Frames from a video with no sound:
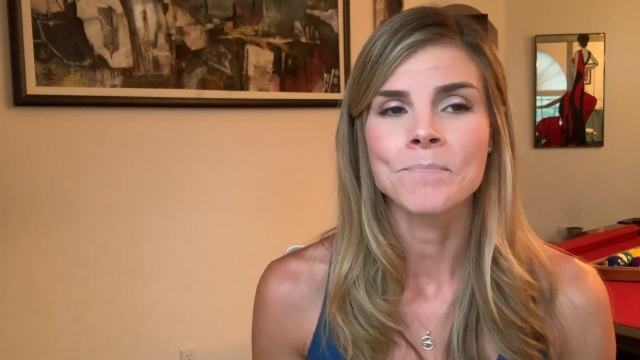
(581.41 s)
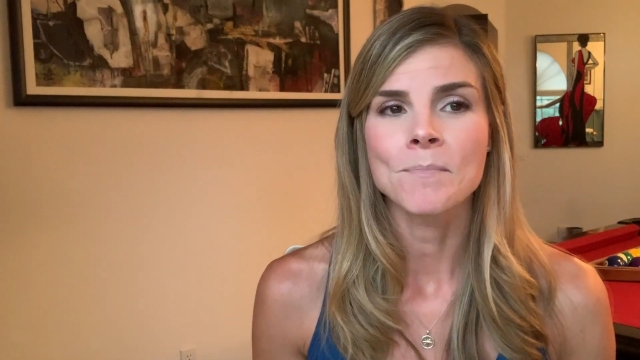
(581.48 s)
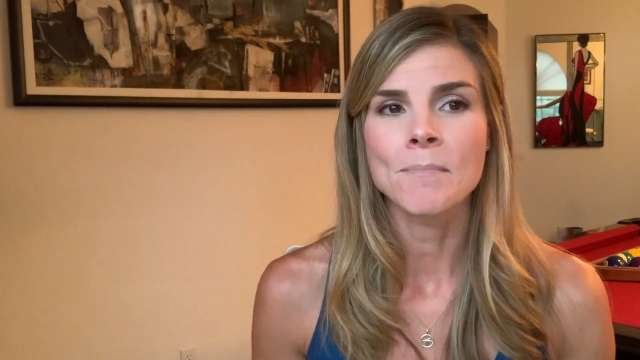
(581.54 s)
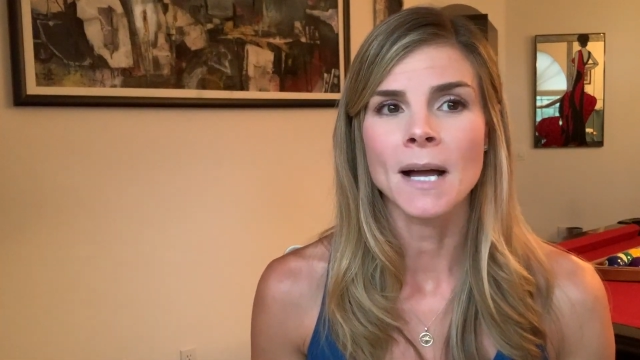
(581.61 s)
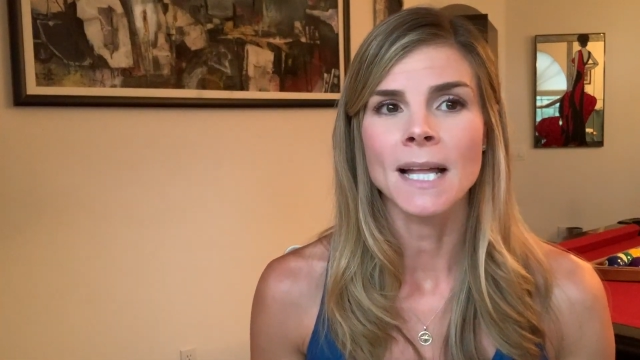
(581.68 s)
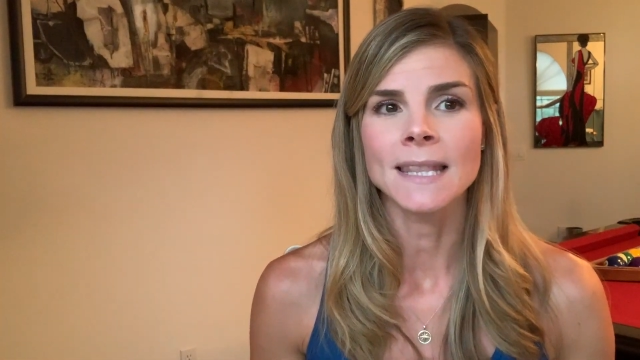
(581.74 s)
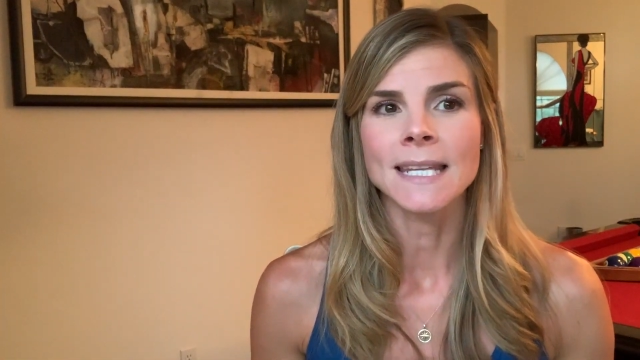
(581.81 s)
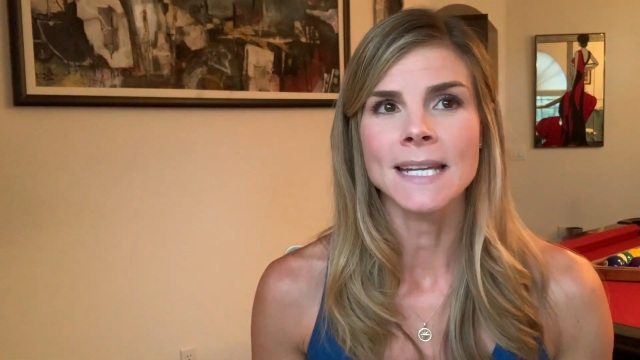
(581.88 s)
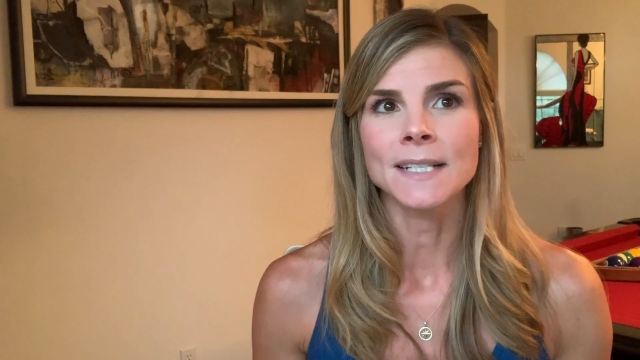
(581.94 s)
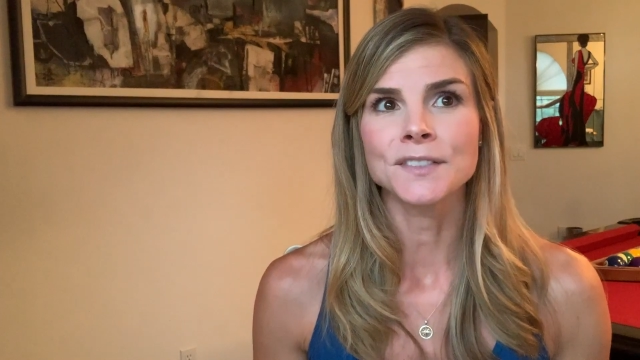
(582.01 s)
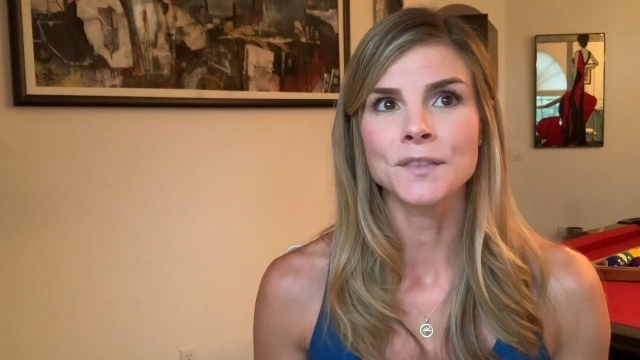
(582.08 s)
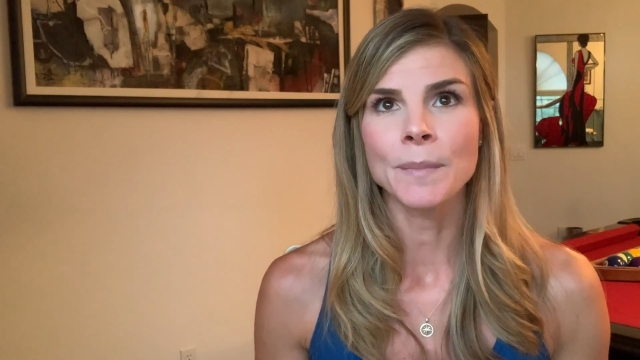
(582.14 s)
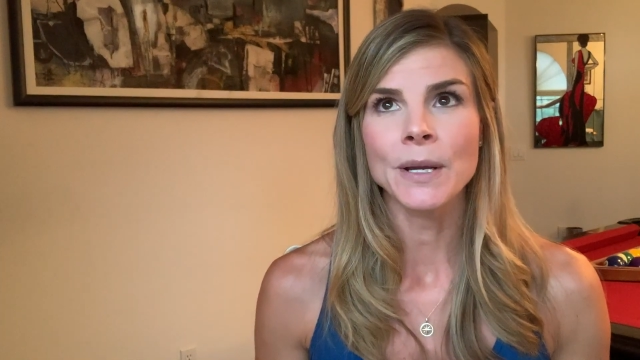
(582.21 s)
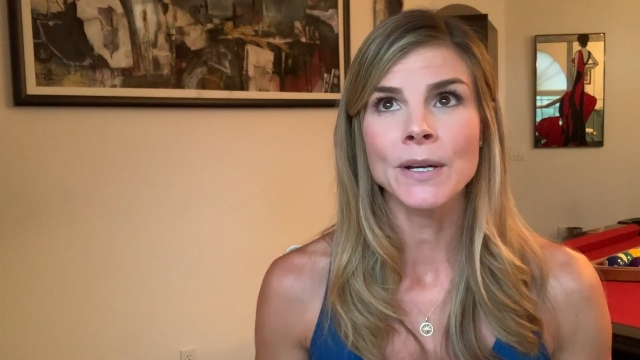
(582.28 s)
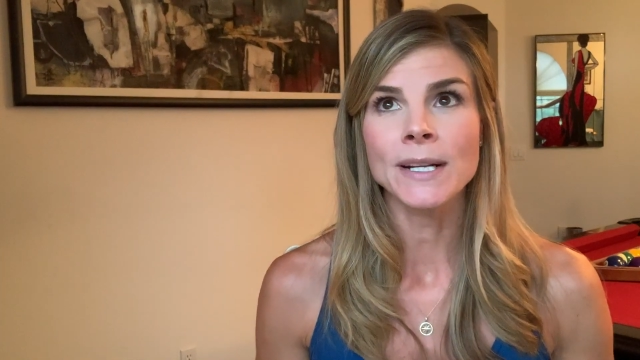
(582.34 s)
But the
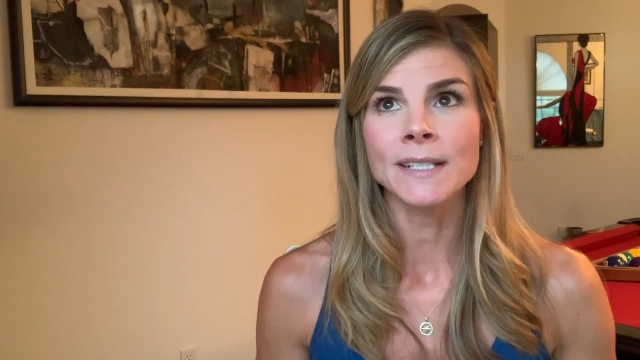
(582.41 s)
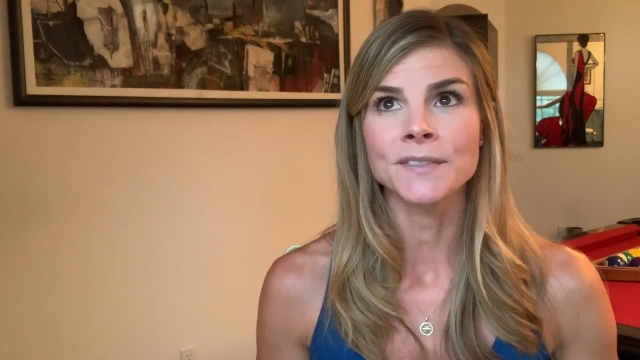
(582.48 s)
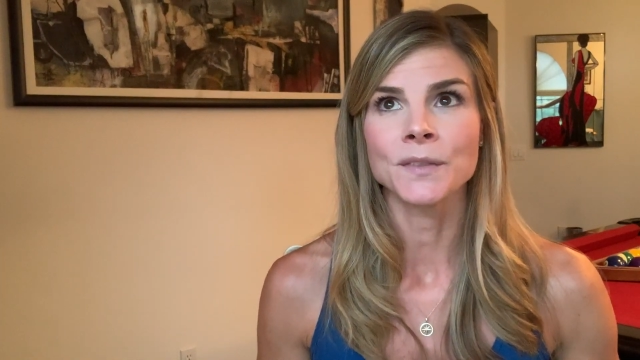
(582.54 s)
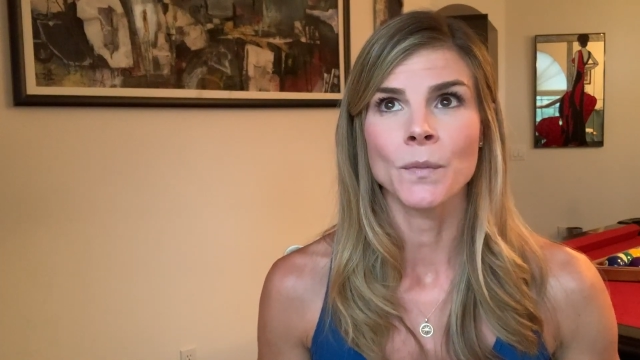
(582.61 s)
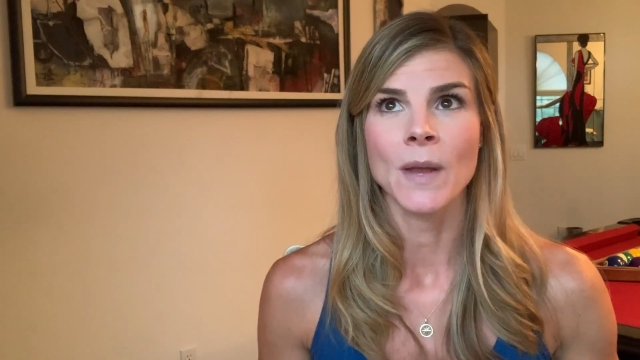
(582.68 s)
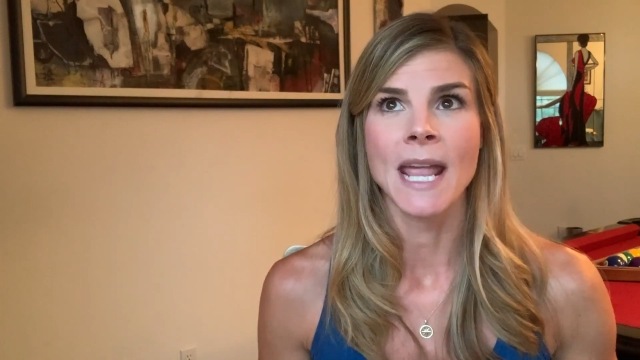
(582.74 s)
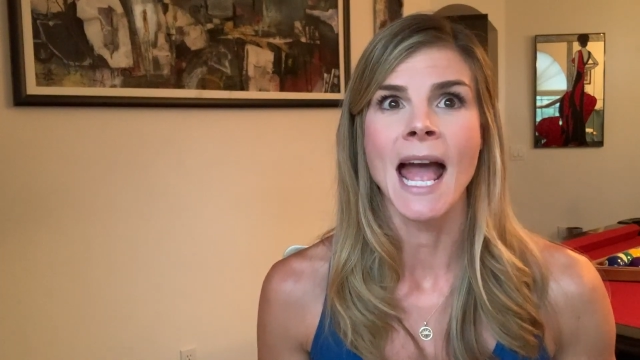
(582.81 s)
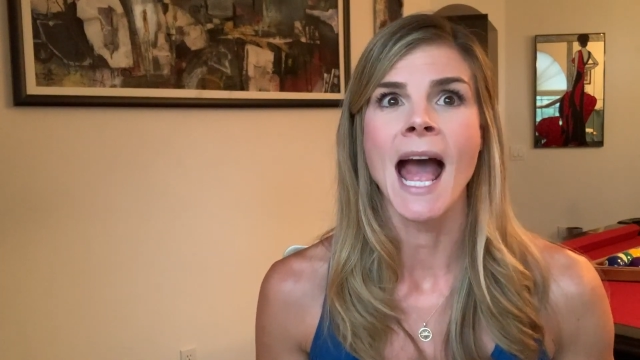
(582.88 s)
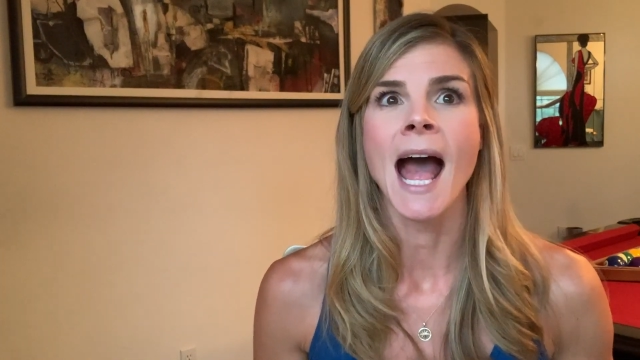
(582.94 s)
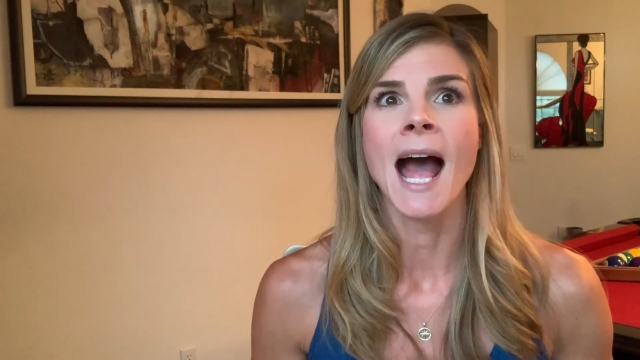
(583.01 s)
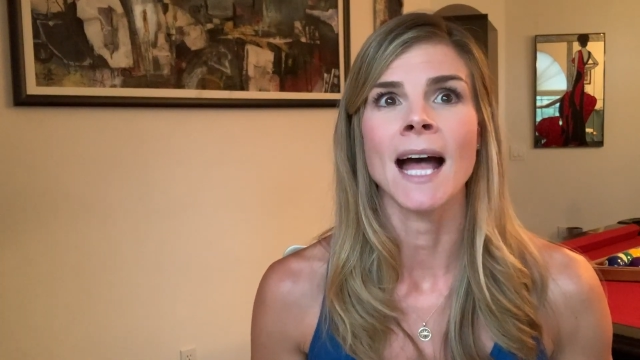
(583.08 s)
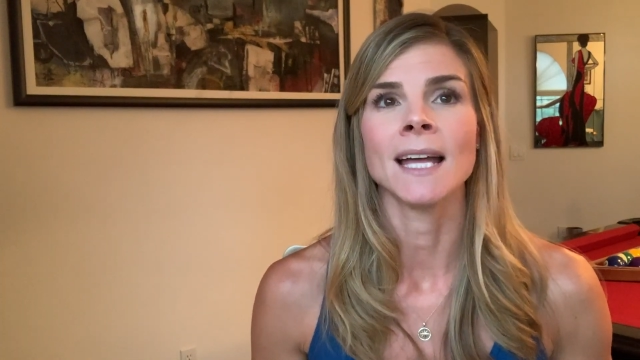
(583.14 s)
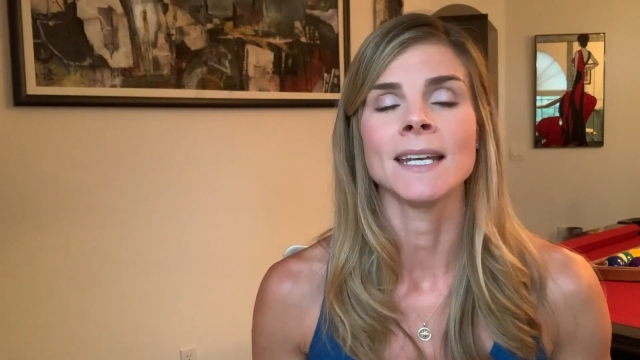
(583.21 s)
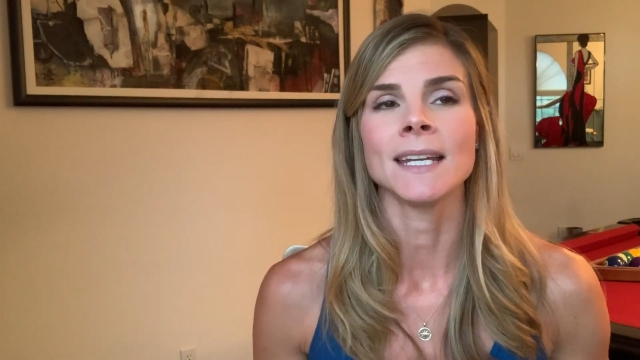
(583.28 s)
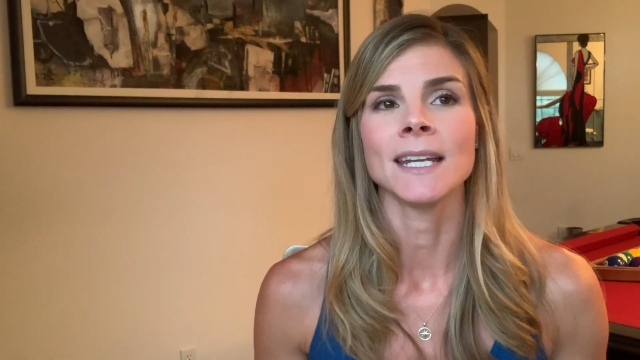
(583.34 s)
experience we had